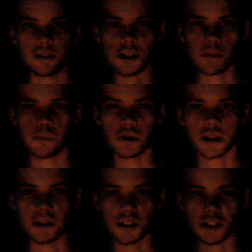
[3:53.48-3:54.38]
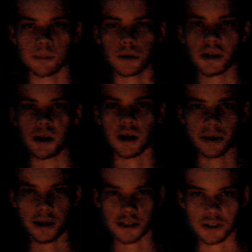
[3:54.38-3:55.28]
This book is a complete
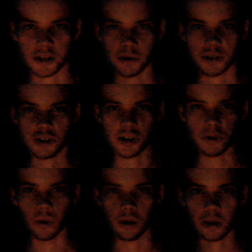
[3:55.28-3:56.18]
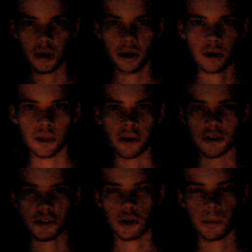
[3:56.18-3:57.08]
unnecessary sequel. There
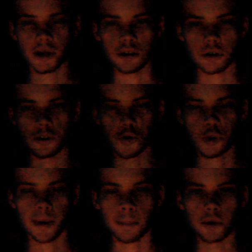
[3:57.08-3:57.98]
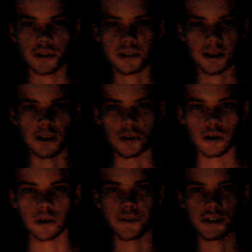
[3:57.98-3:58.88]
are so many good Goosebump books that
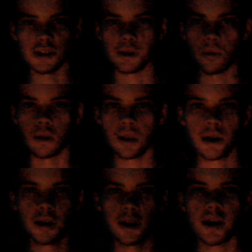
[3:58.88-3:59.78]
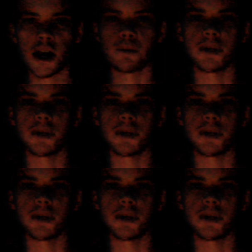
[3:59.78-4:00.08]
deserve a sequel, and